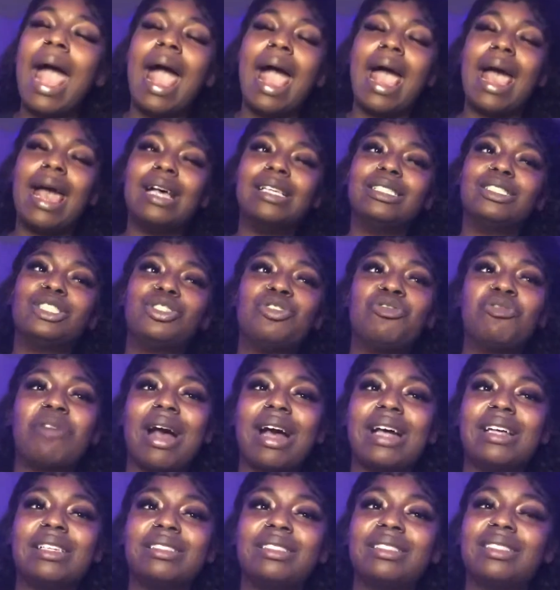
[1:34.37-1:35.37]
and you
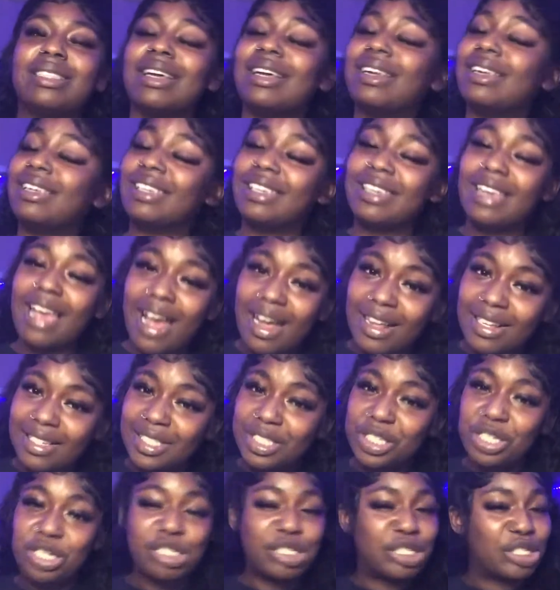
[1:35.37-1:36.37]
guys said
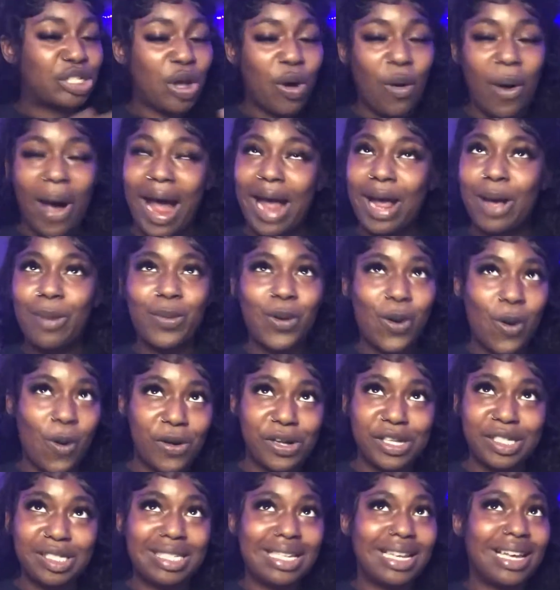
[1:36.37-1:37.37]
yes, so I am
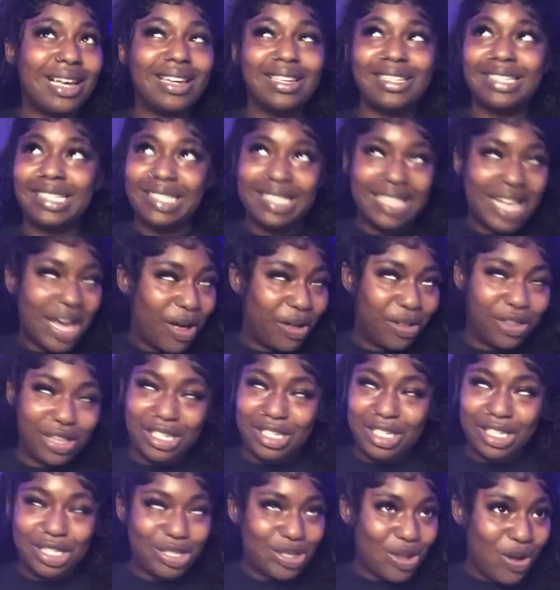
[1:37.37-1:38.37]
going to tell
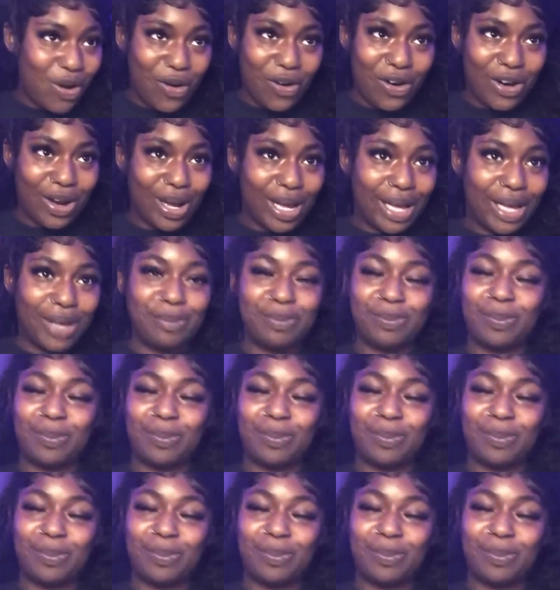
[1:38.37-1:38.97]
this story.